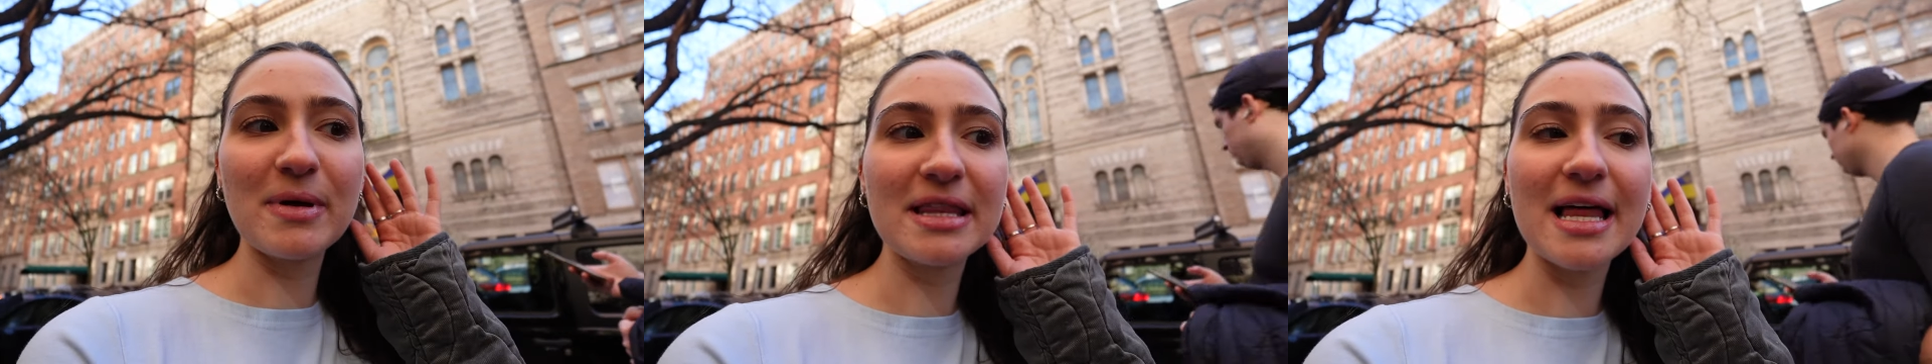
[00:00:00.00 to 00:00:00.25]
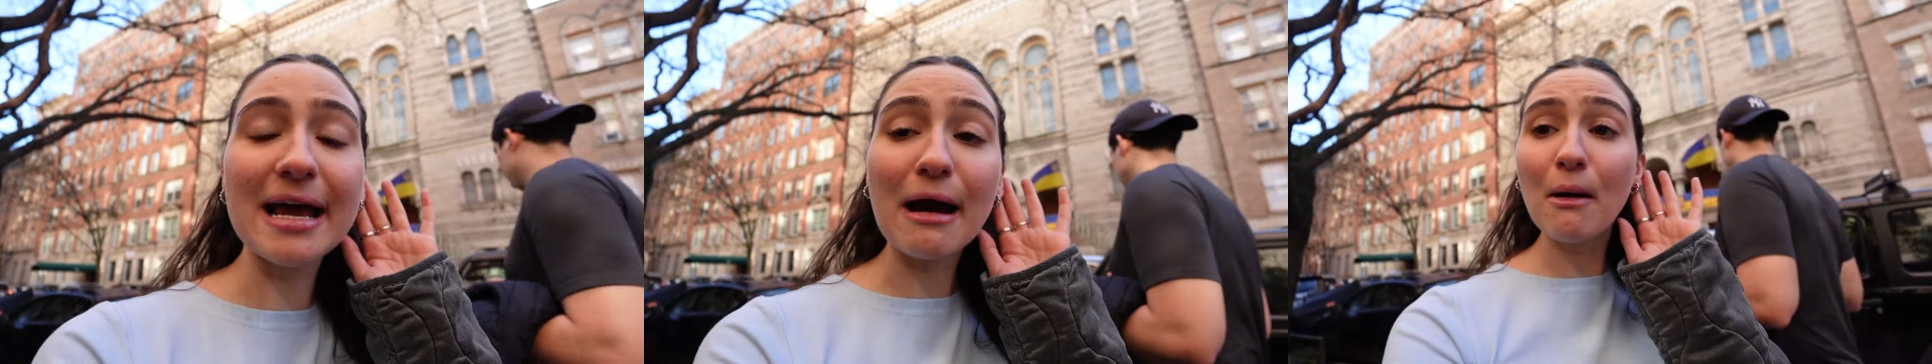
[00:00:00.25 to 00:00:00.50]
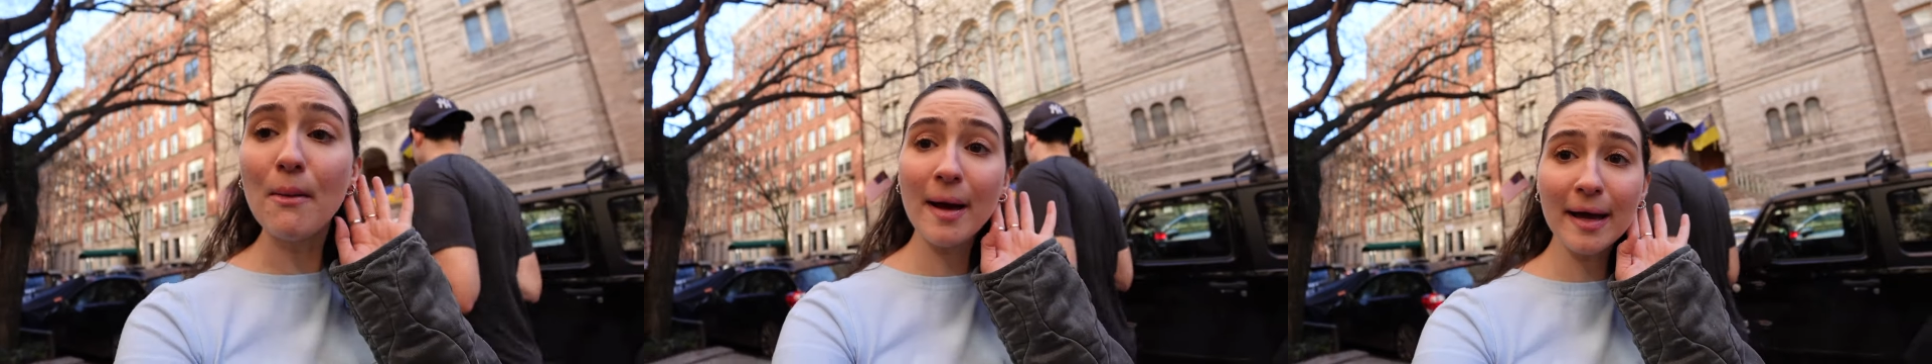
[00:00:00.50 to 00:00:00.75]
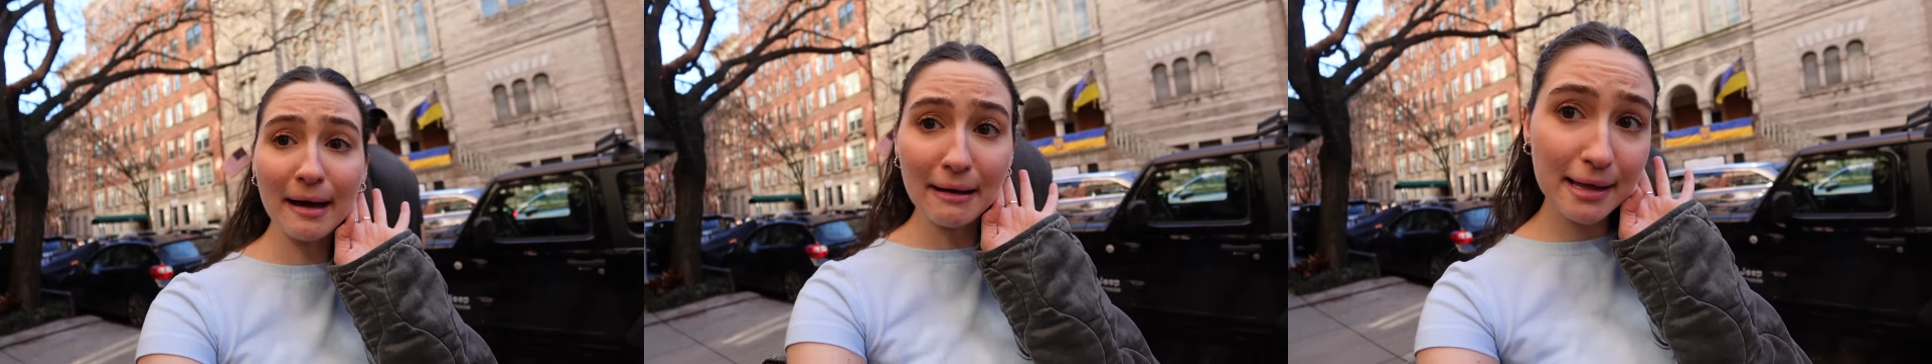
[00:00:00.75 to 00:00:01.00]
they being like, oh my
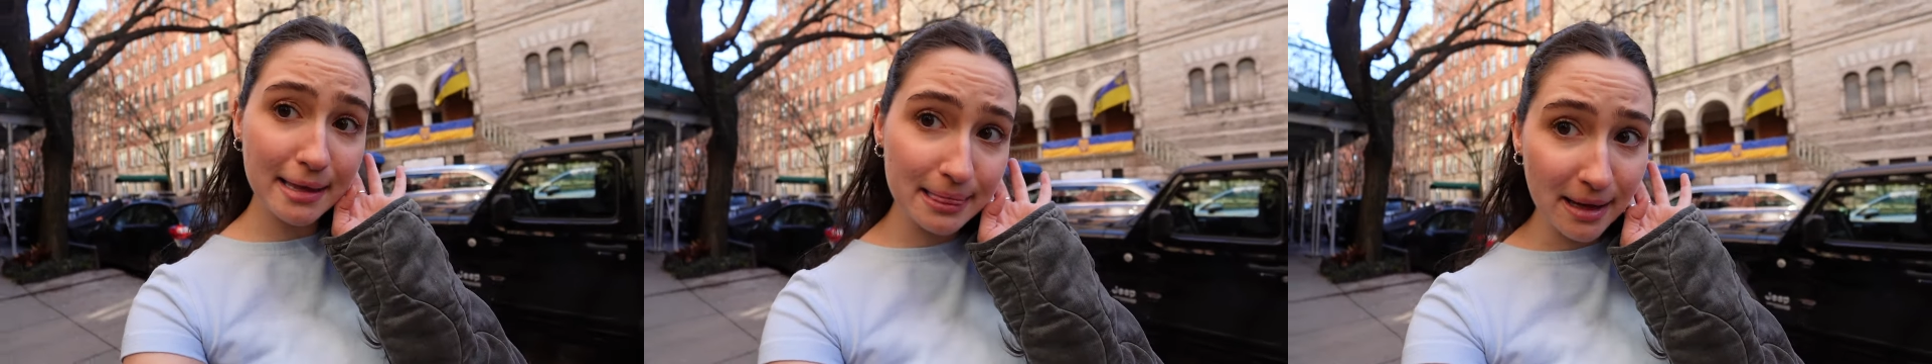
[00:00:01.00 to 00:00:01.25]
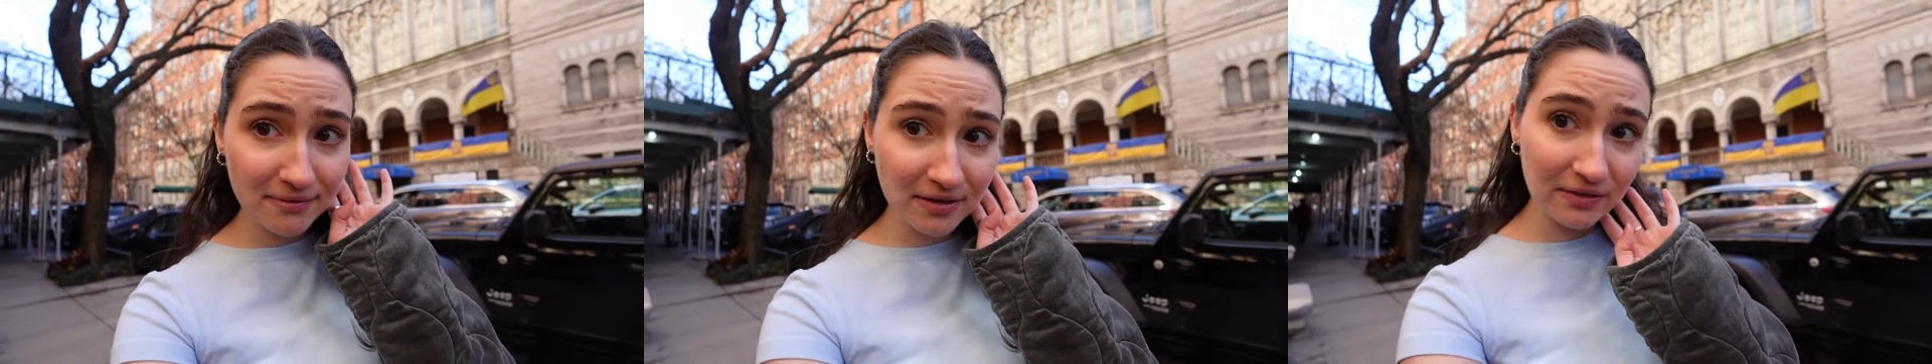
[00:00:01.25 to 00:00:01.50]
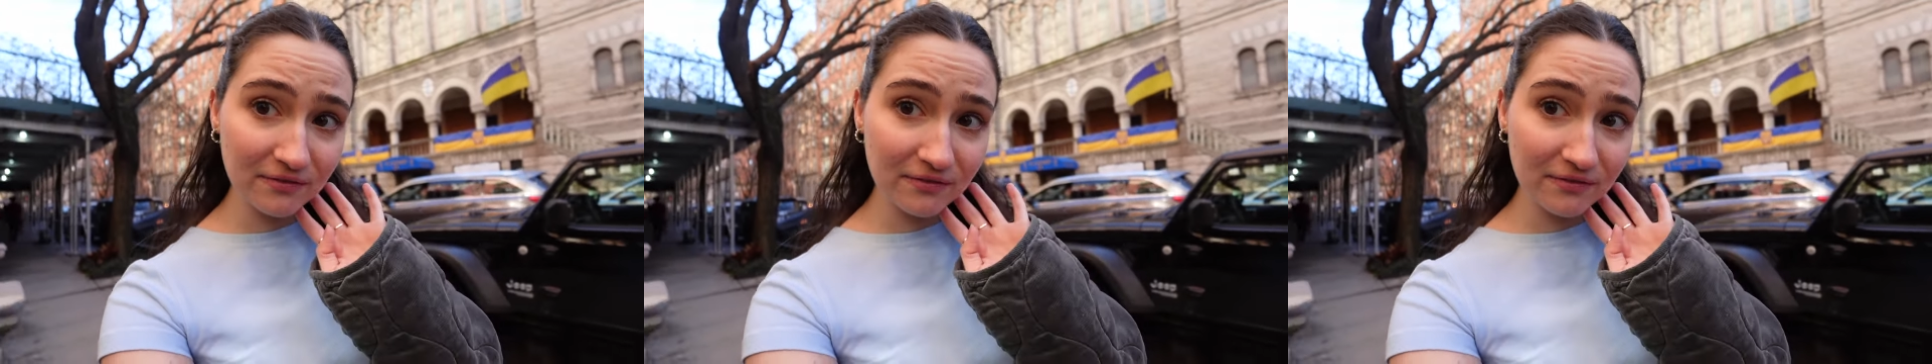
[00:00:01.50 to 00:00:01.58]
god, I love your